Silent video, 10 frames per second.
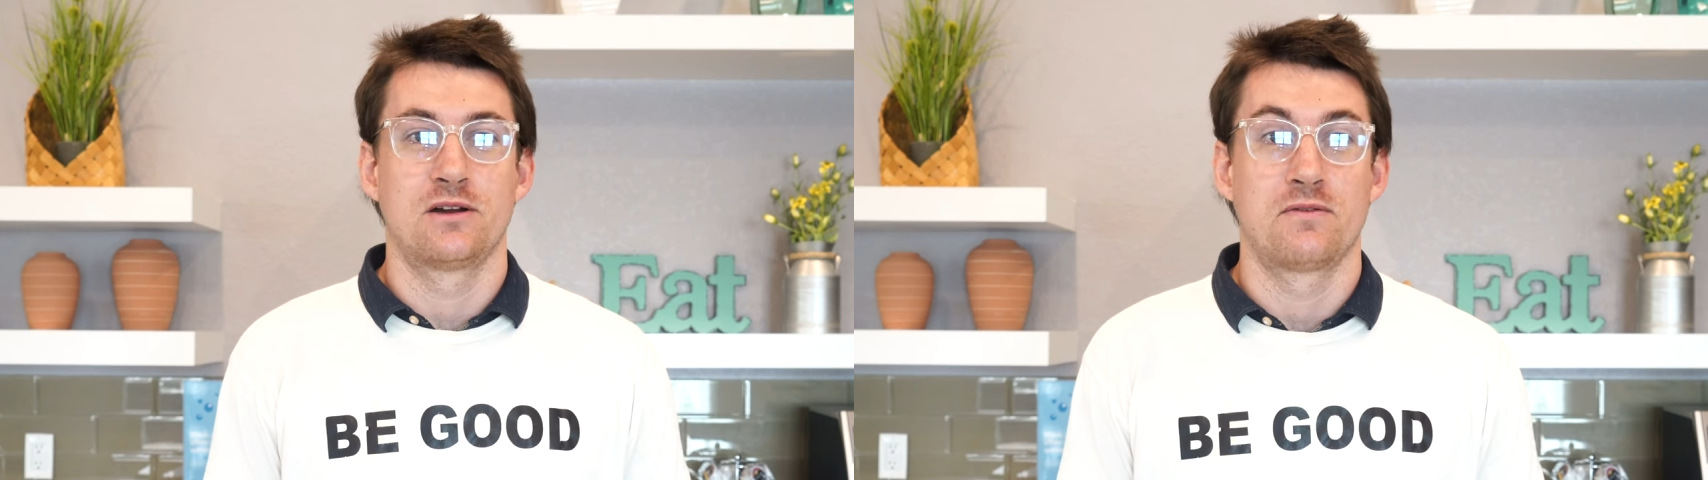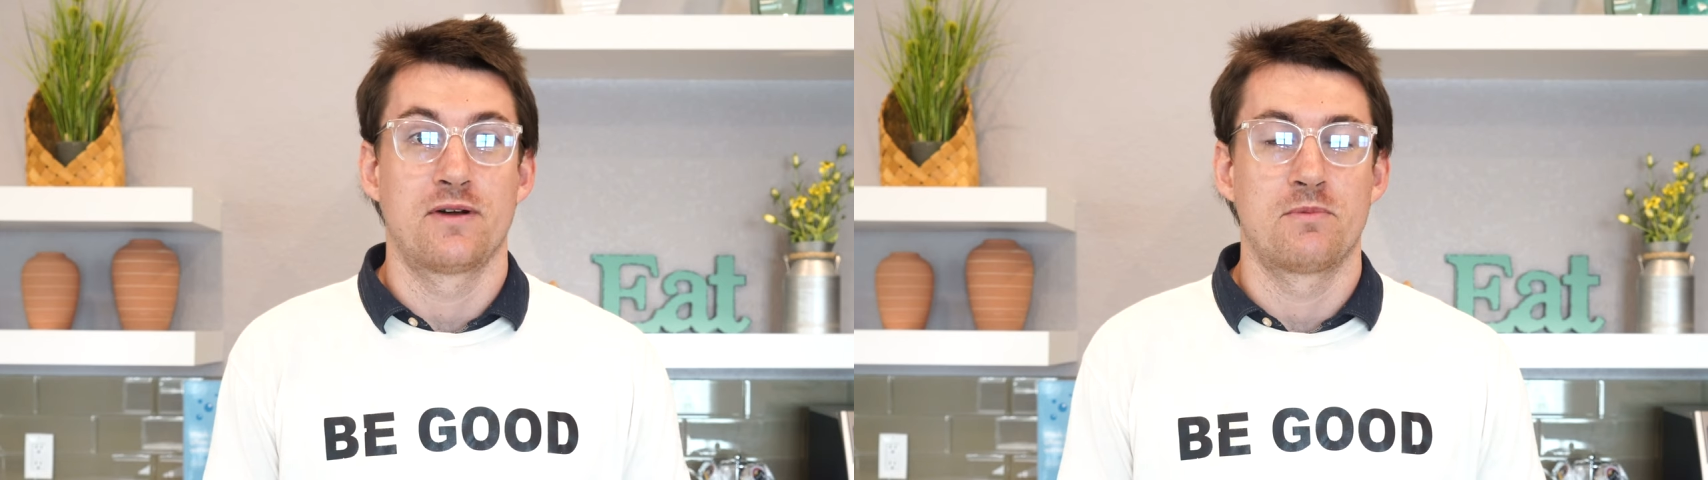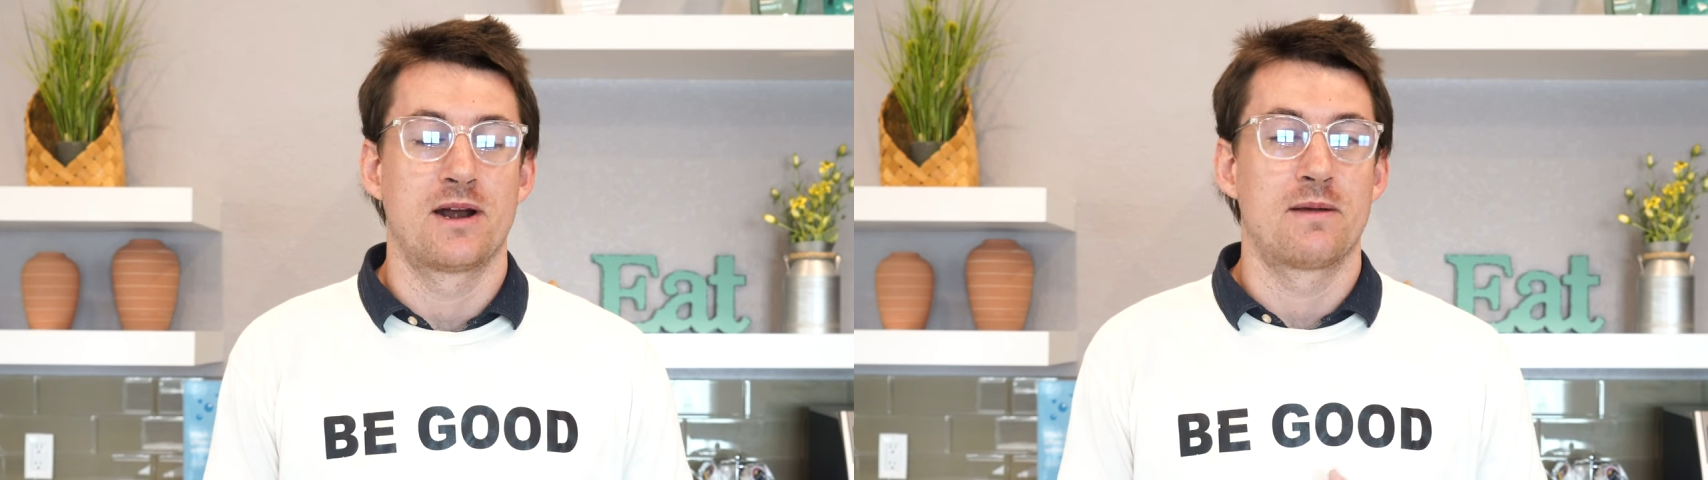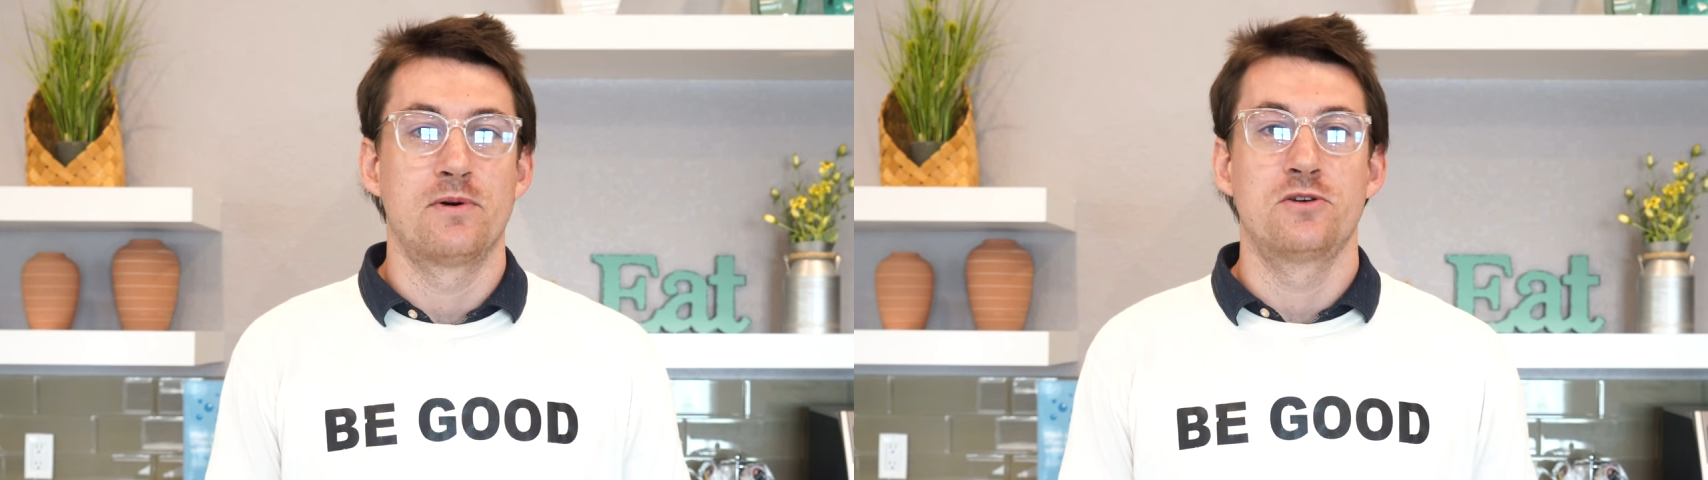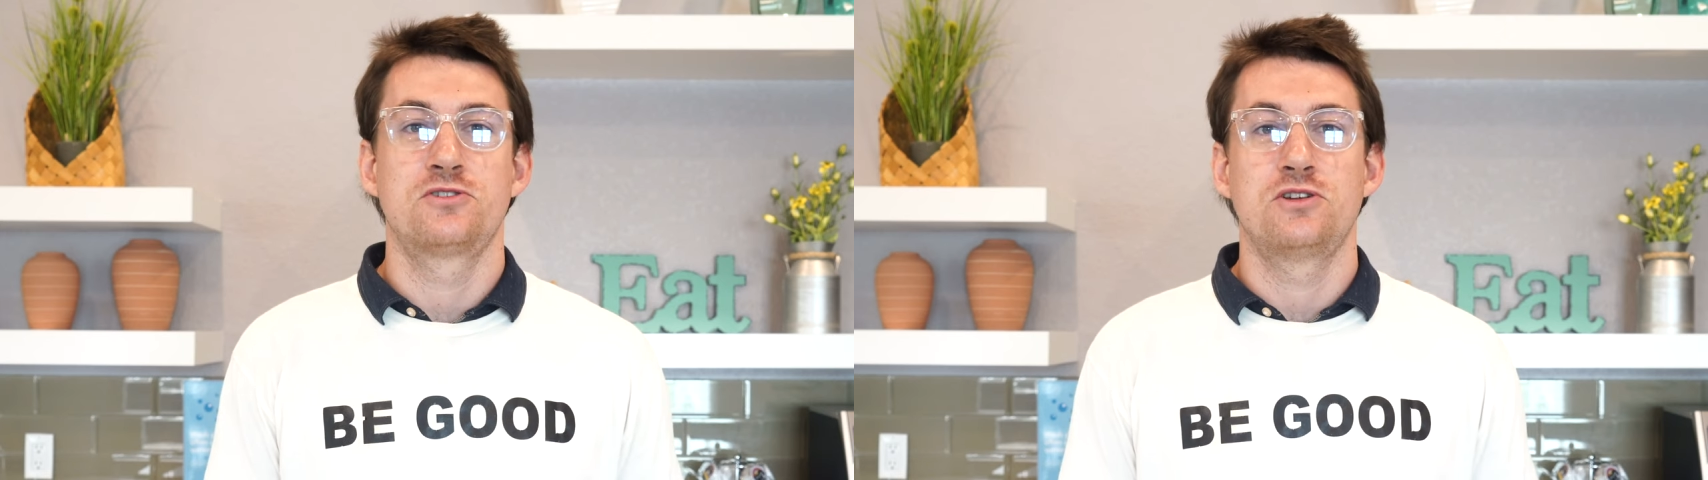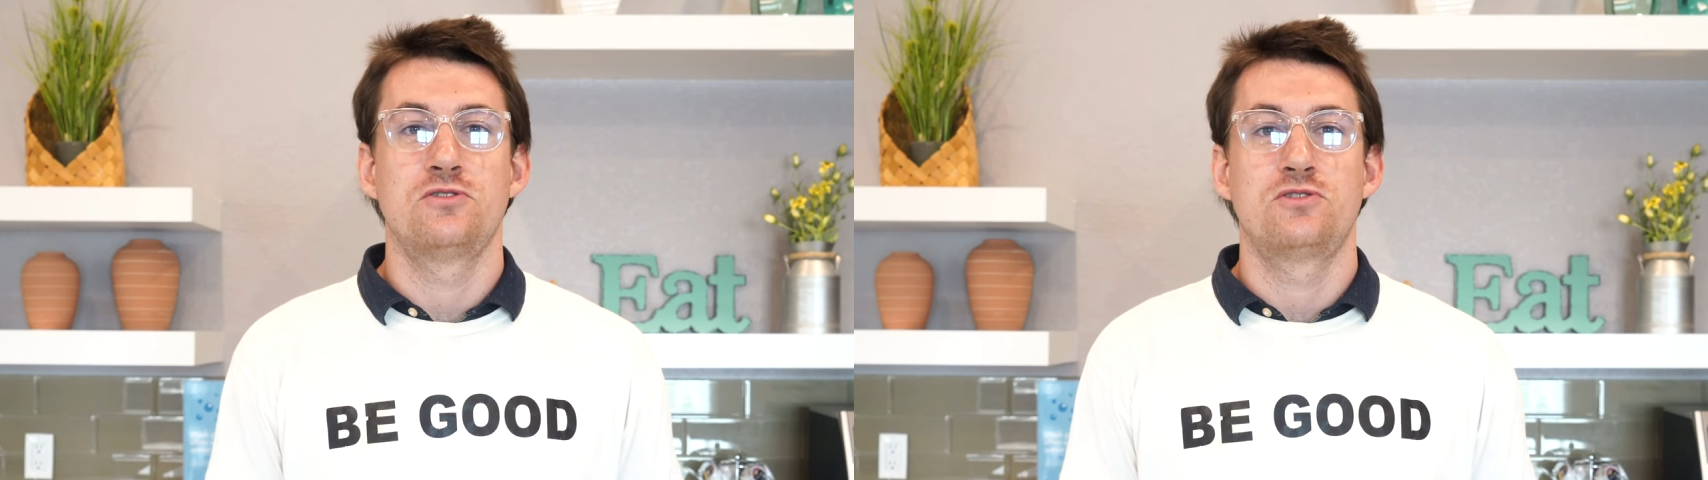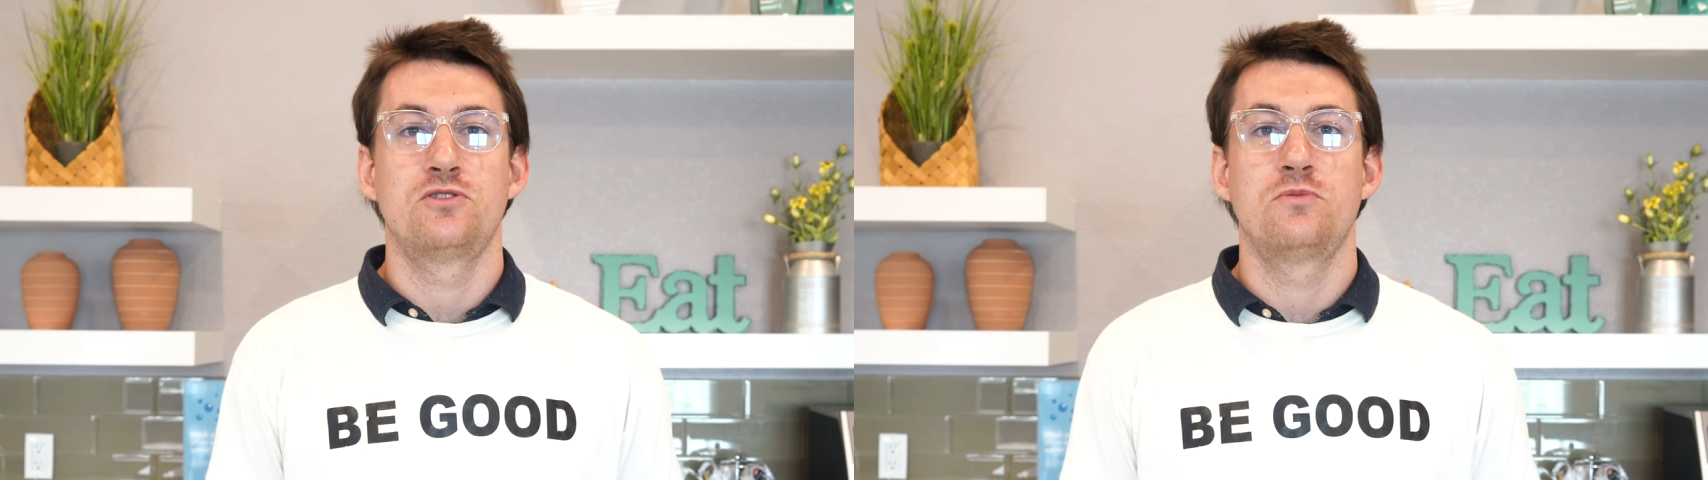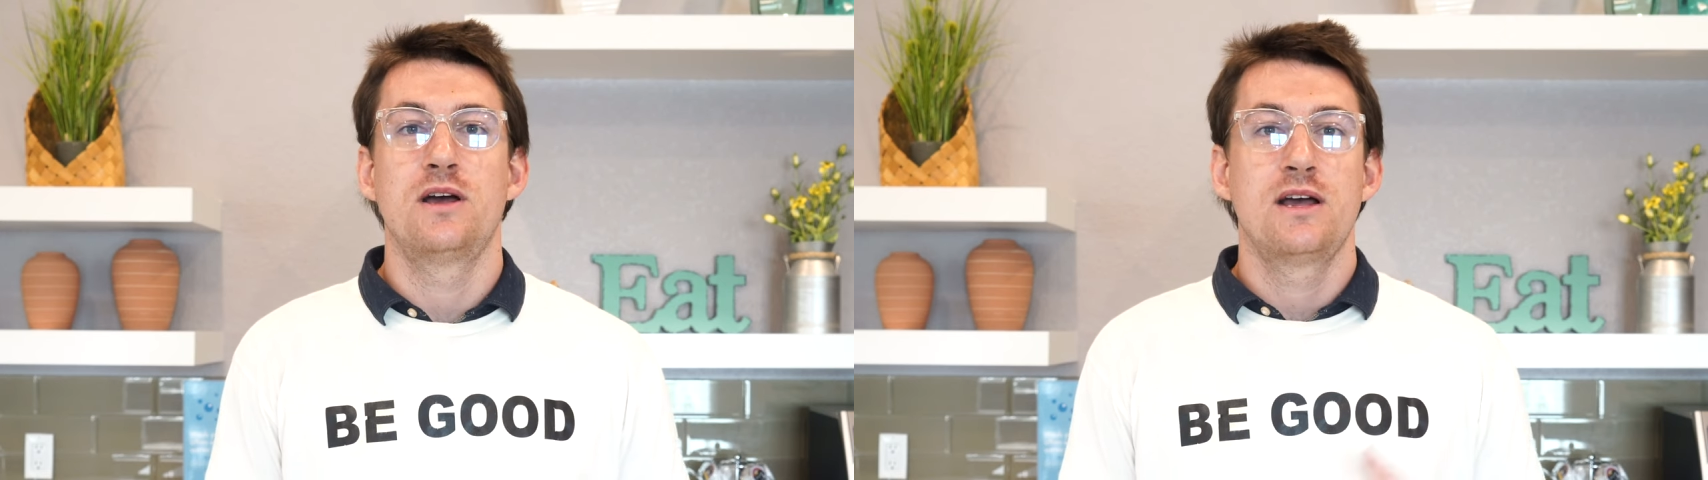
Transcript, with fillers: notified when I post YouTube.